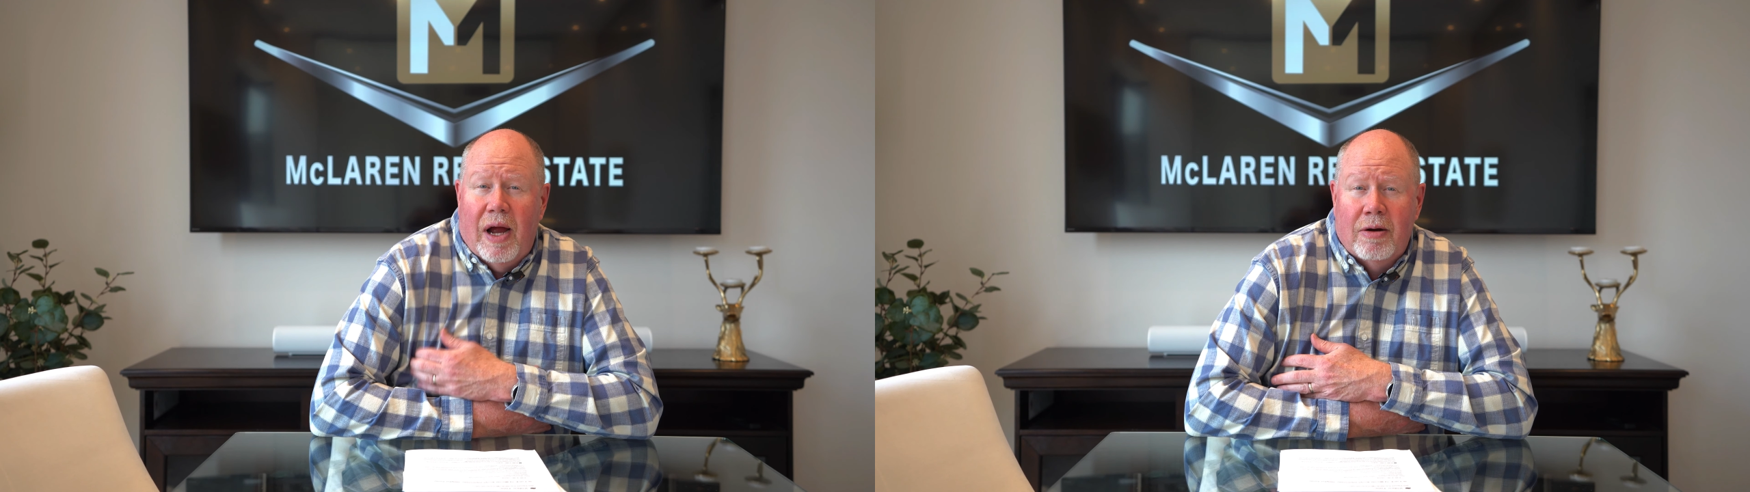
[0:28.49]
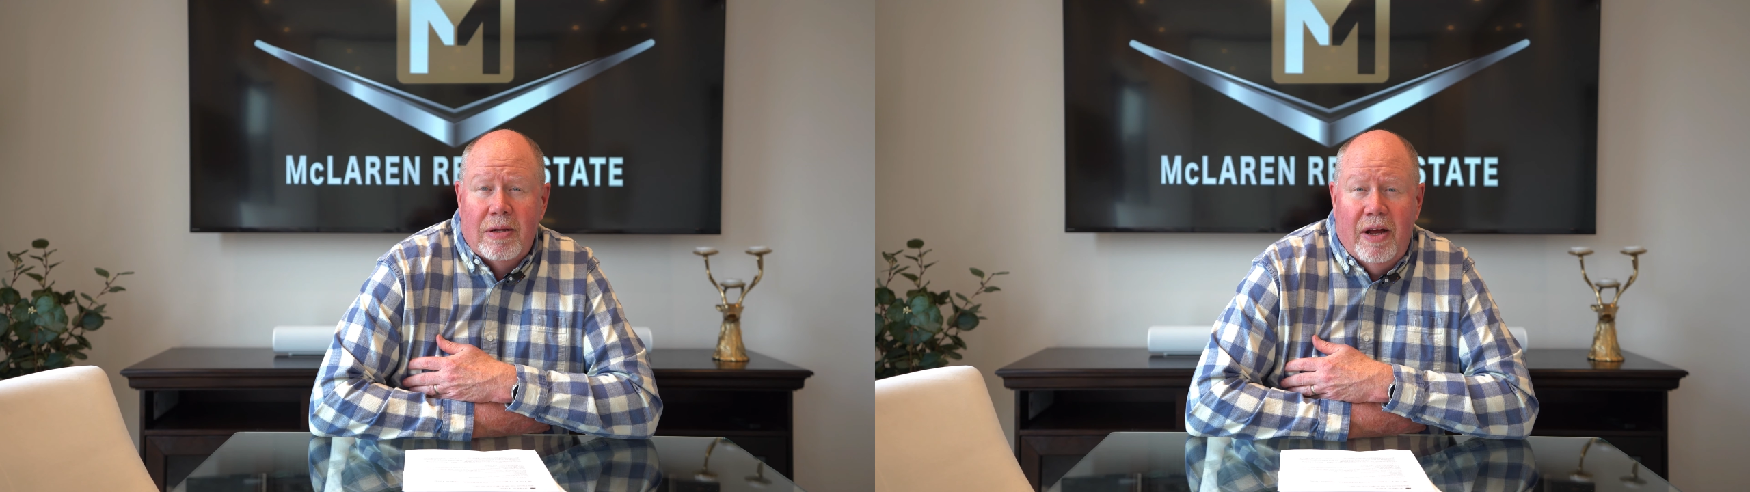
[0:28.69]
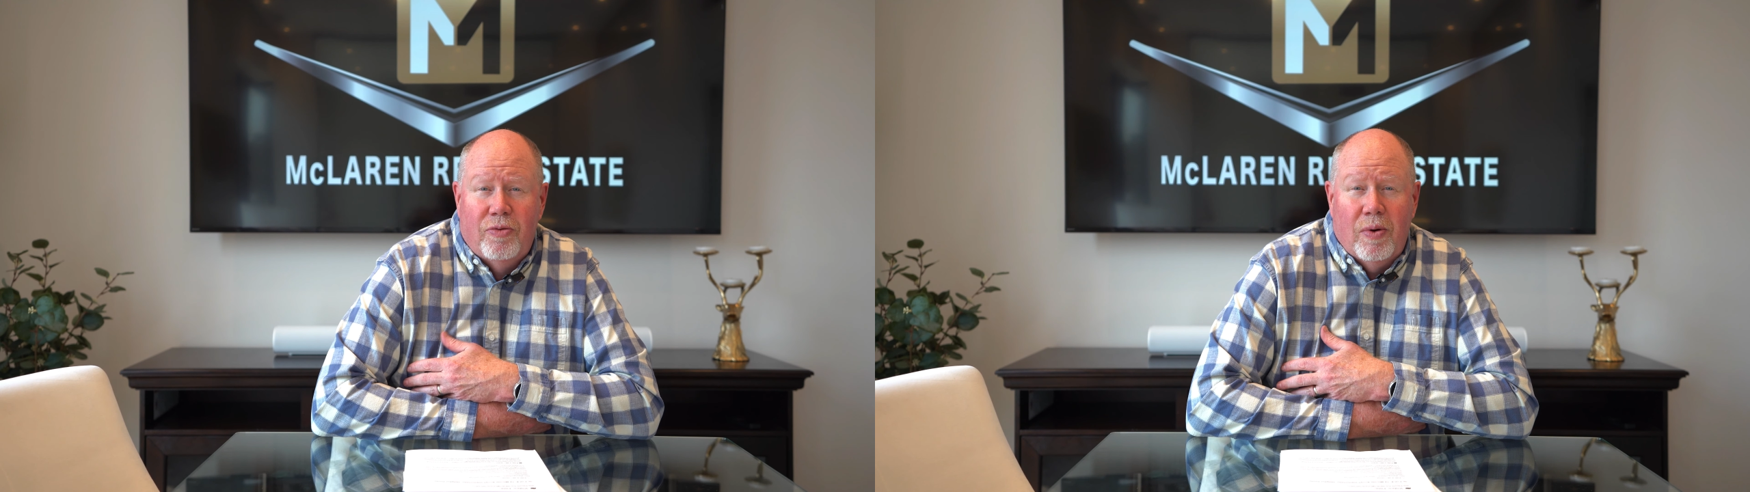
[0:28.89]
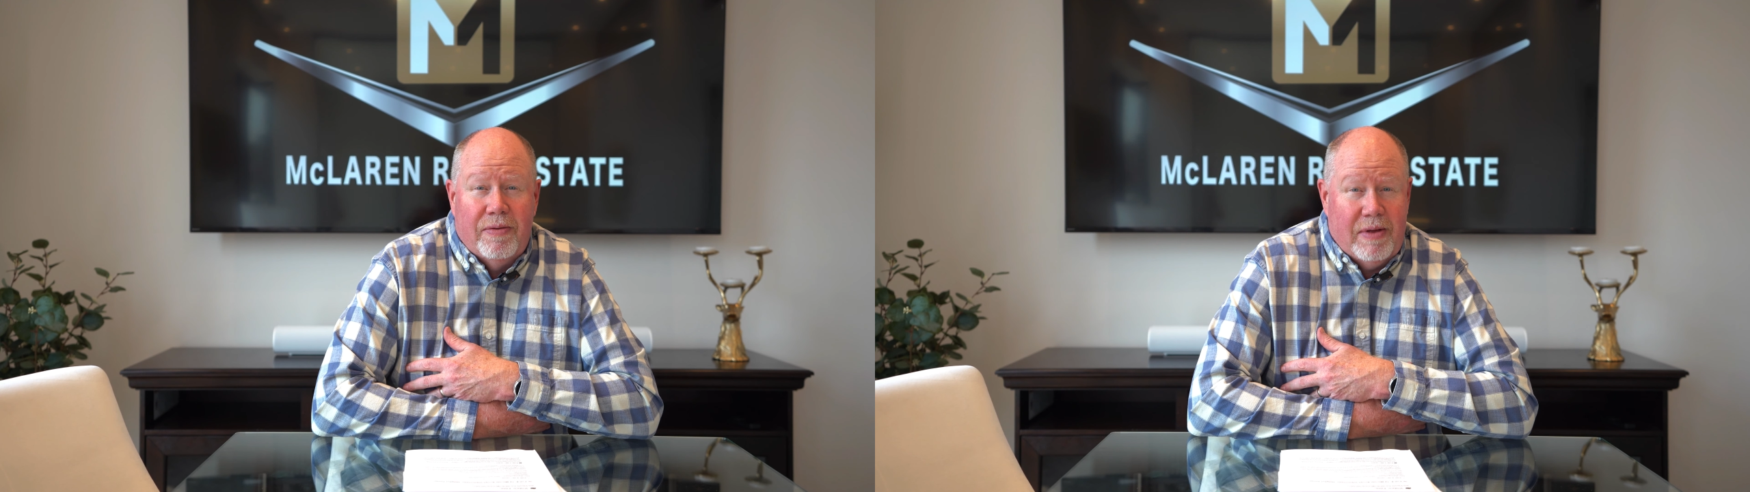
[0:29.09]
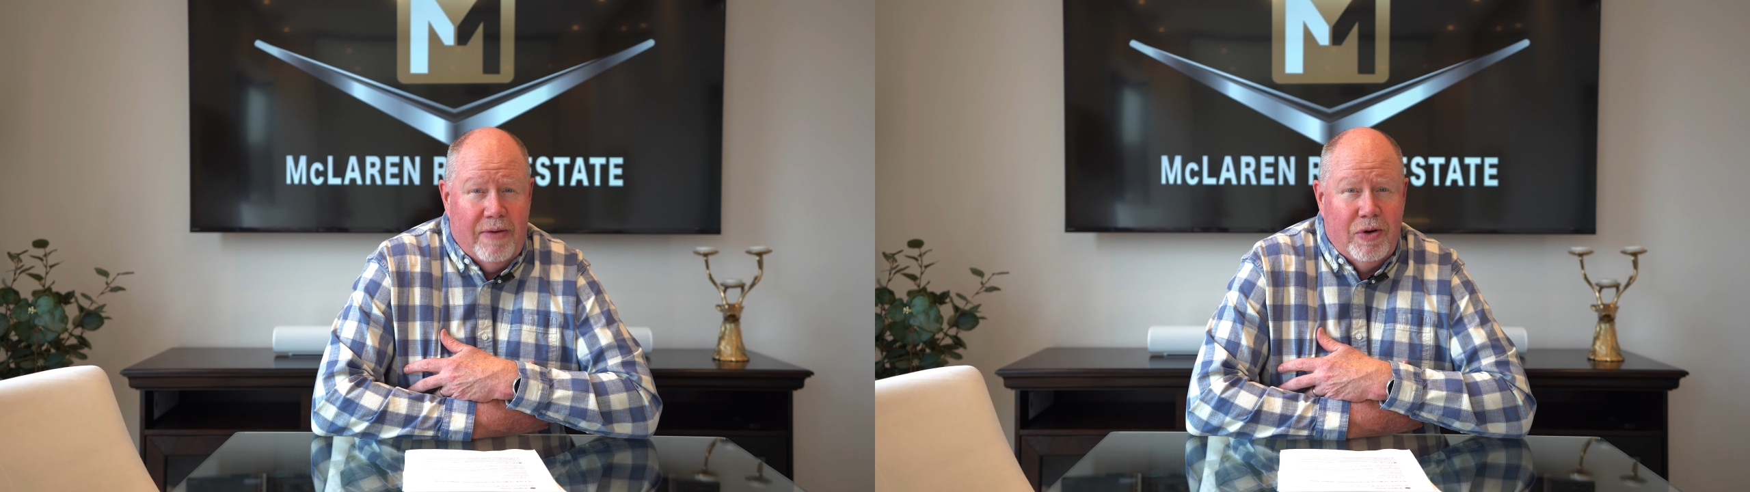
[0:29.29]
clients
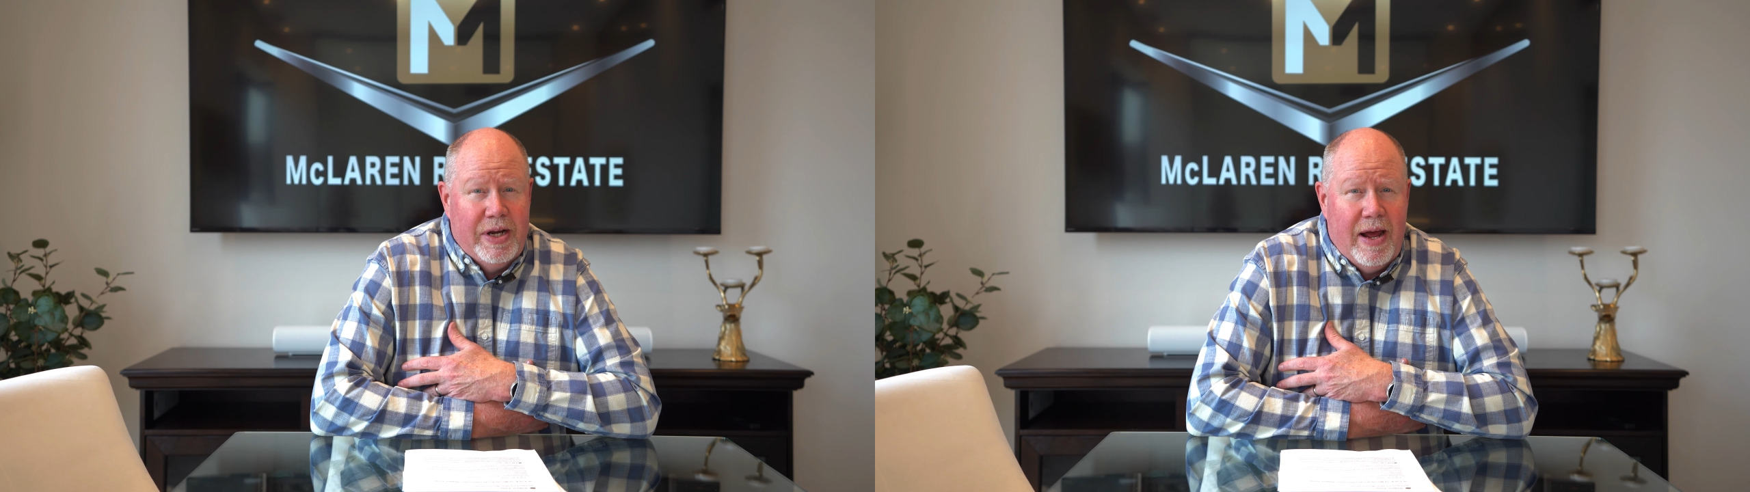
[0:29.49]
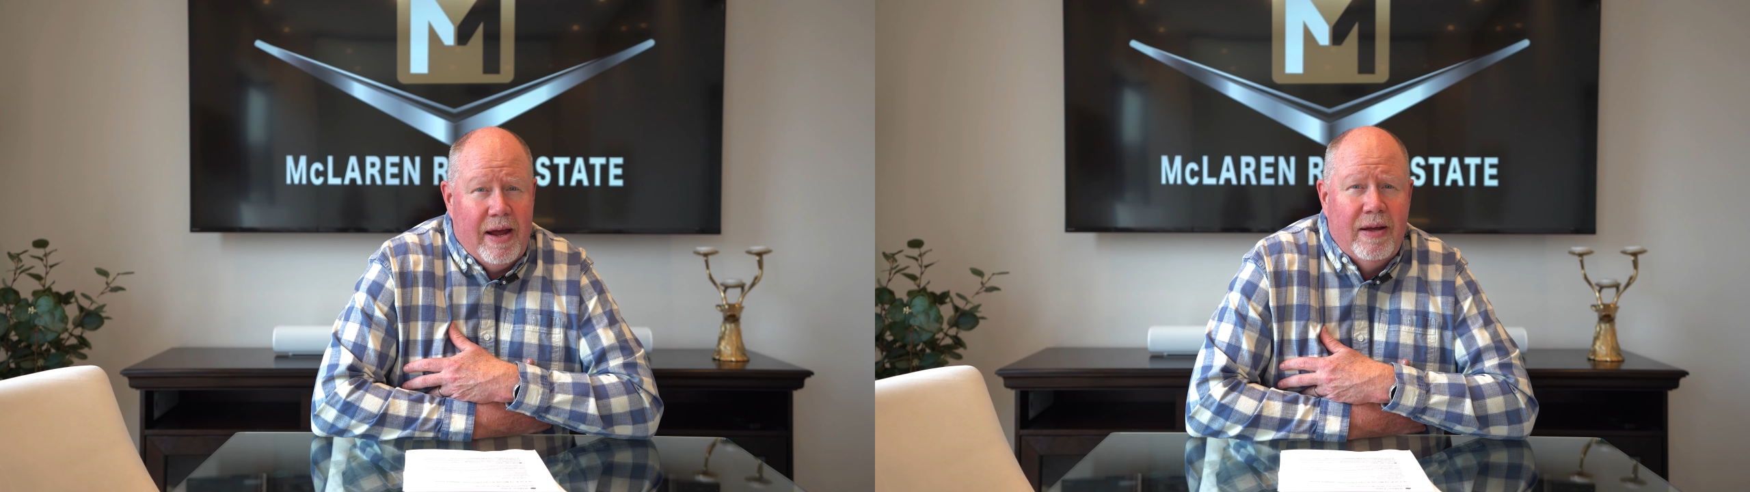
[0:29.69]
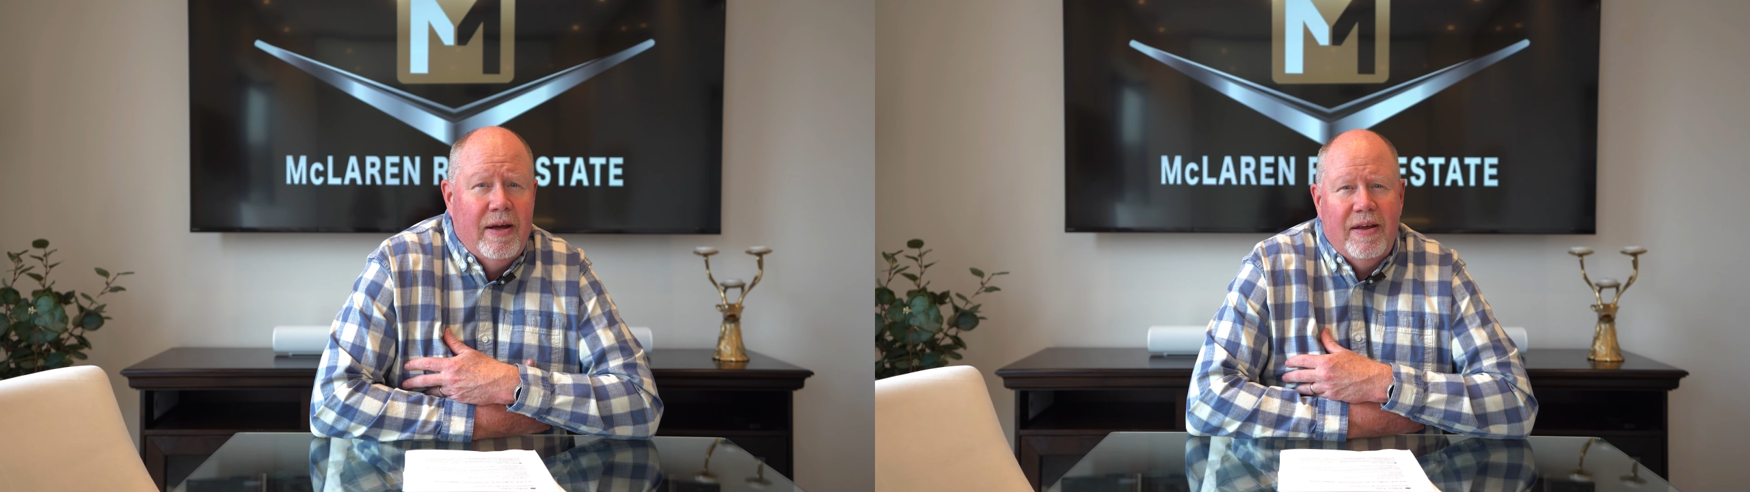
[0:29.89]
with every day